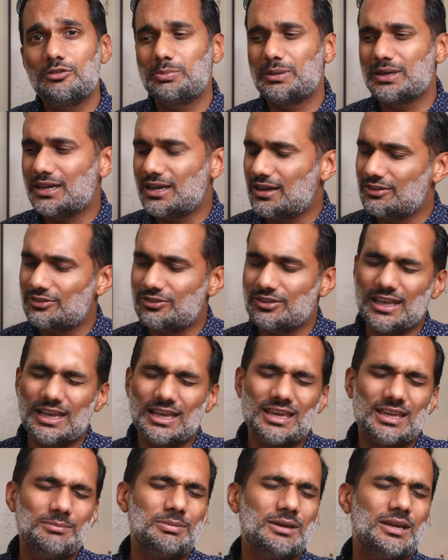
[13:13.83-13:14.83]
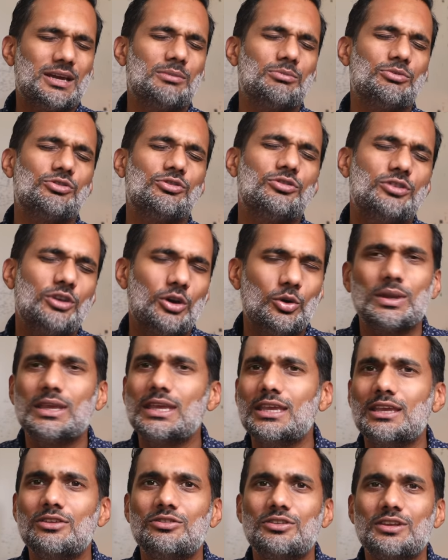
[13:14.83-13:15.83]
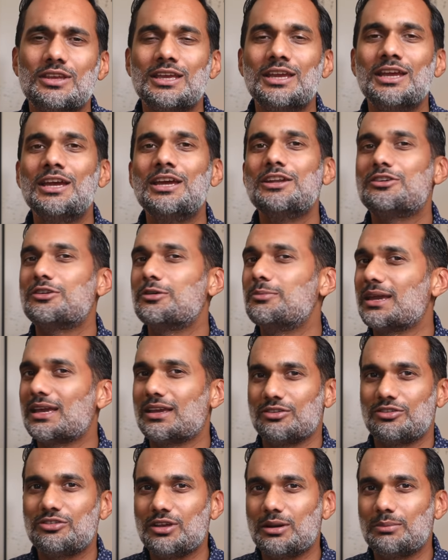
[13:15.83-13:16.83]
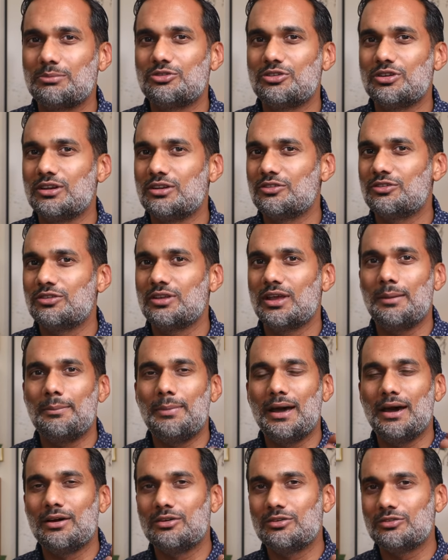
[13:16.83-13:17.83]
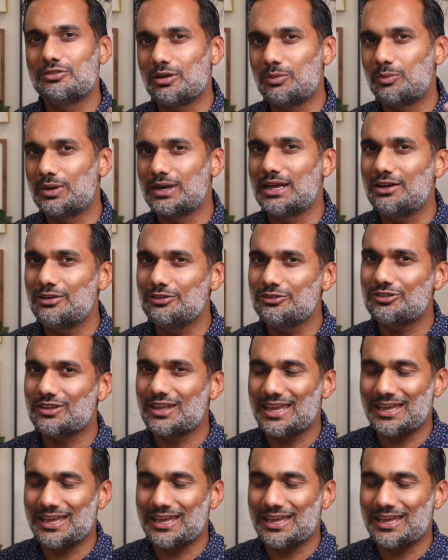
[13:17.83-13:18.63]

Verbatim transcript: because it can become so easy to make assumptions about someone else,